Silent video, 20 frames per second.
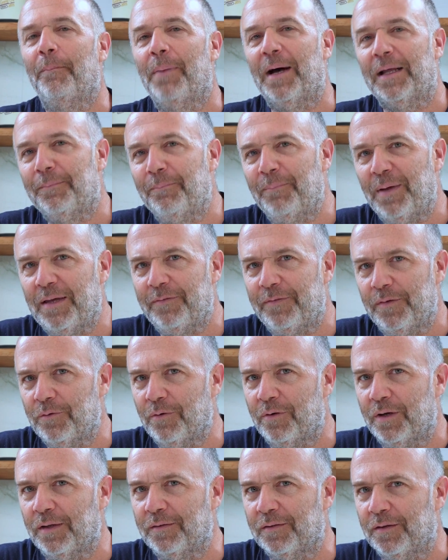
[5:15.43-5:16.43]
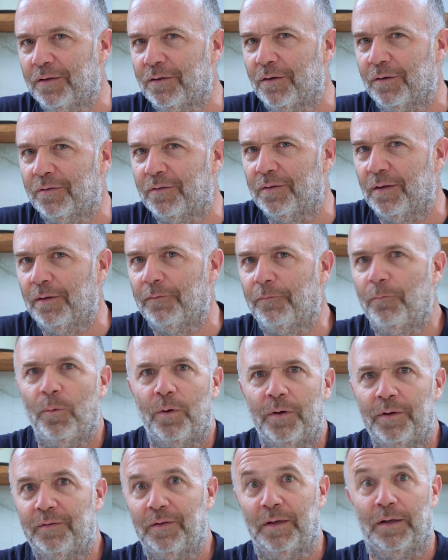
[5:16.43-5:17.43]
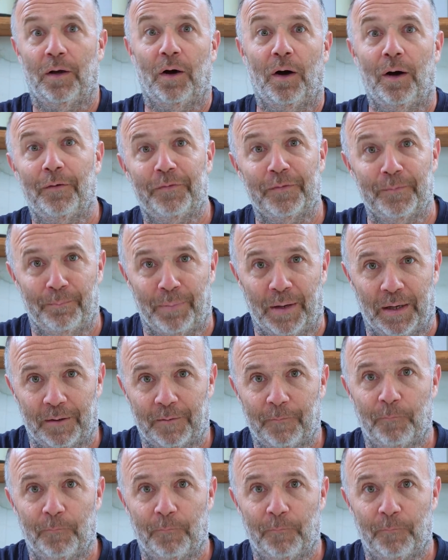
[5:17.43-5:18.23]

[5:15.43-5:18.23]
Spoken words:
But maybe you're asking yourself, what is an oven bag?